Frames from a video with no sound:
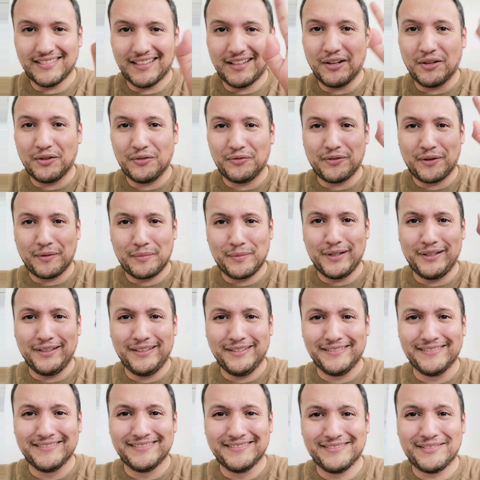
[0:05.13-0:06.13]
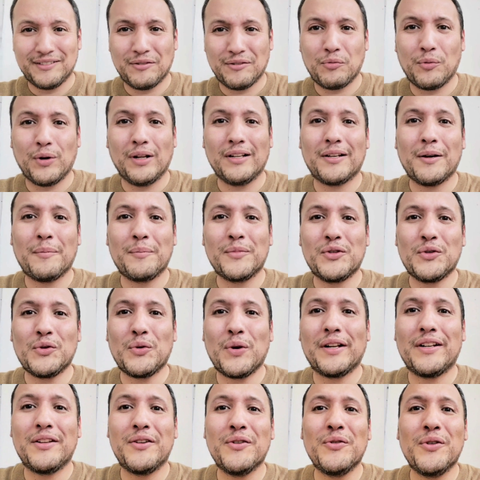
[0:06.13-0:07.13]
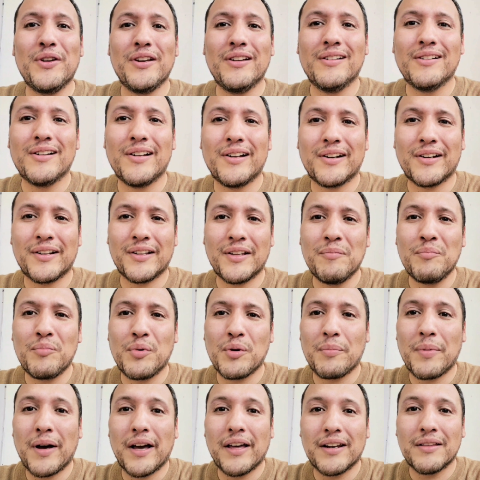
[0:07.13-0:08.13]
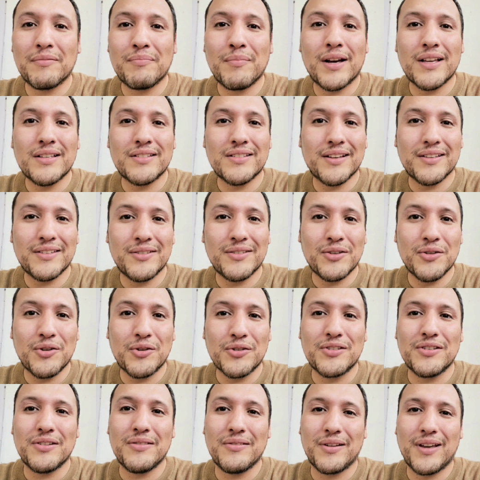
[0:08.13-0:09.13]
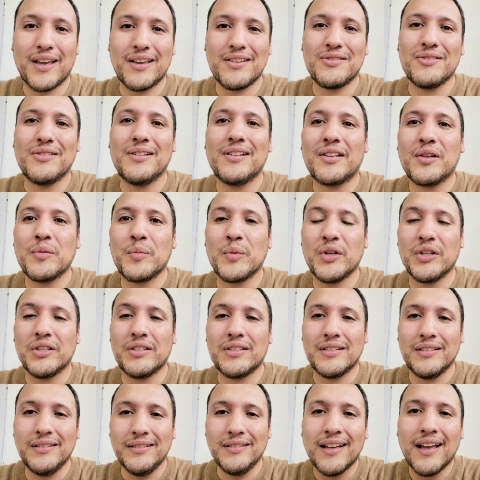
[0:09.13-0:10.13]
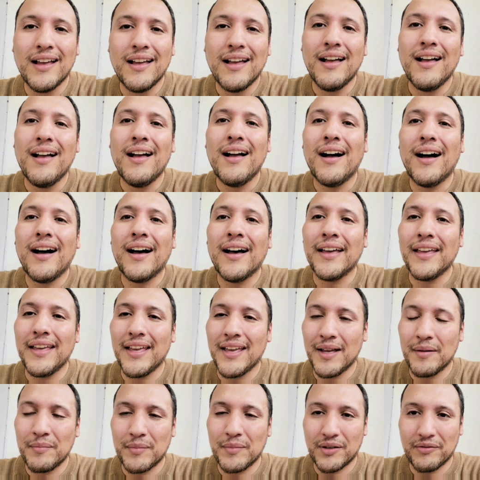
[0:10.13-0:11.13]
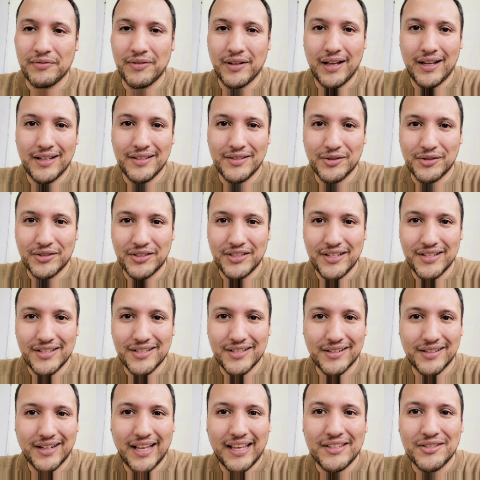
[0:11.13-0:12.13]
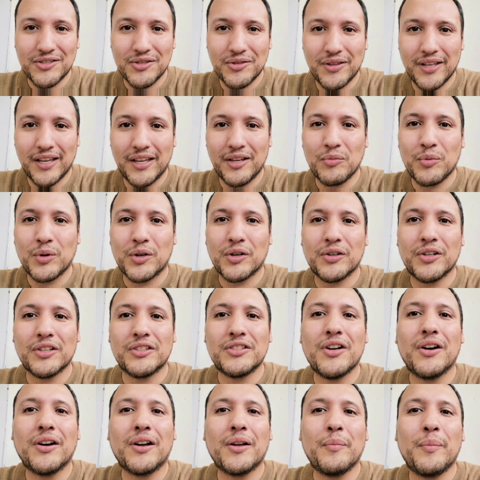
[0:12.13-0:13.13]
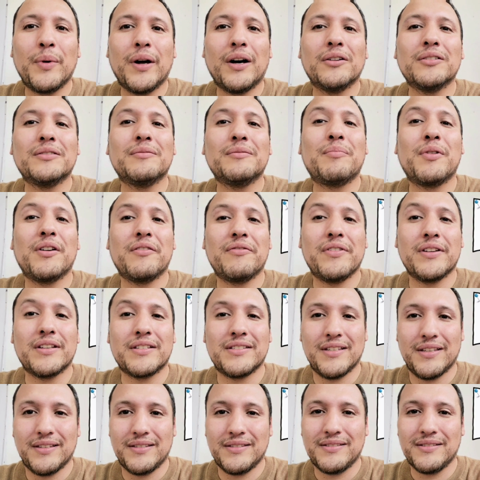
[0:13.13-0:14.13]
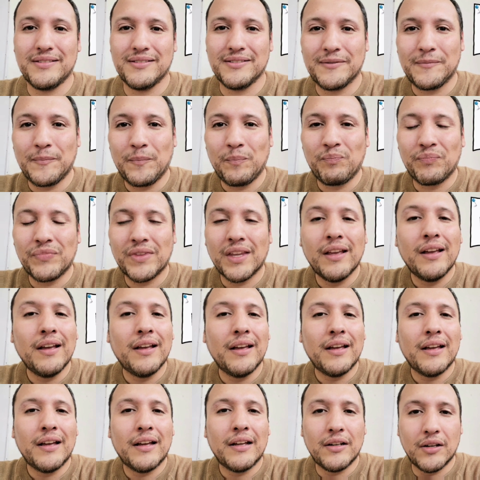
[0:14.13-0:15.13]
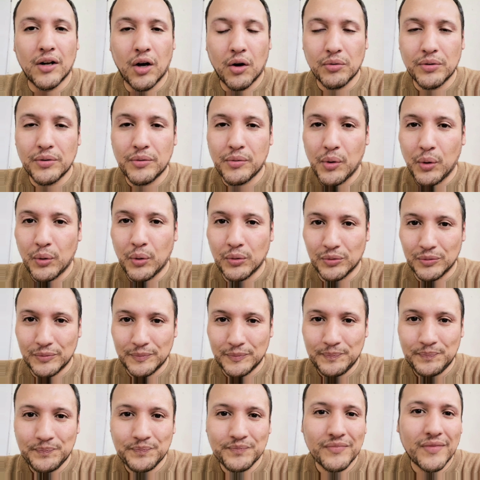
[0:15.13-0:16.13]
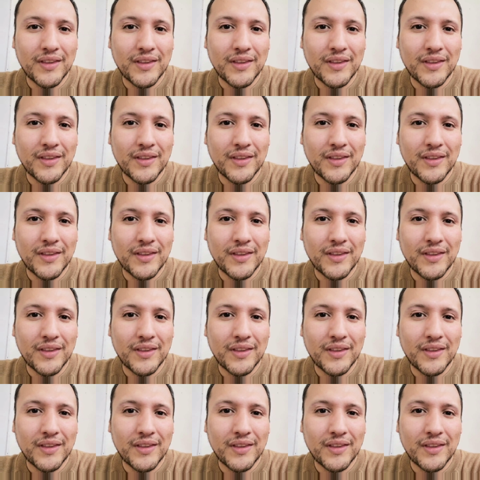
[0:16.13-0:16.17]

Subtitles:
Hello, family. Welcome to a new e-learning provided by St.George Educational Community. I am Rafael, your teacher, and today we're going to talk about prefixes. Know the rule.